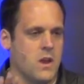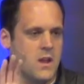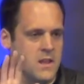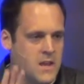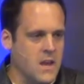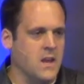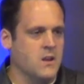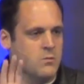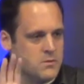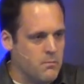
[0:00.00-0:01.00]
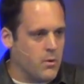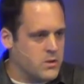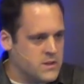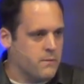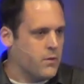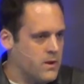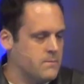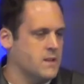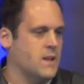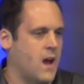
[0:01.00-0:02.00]
In the end, it was mercy for
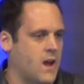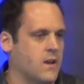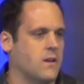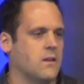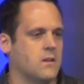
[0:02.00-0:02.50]
him to die.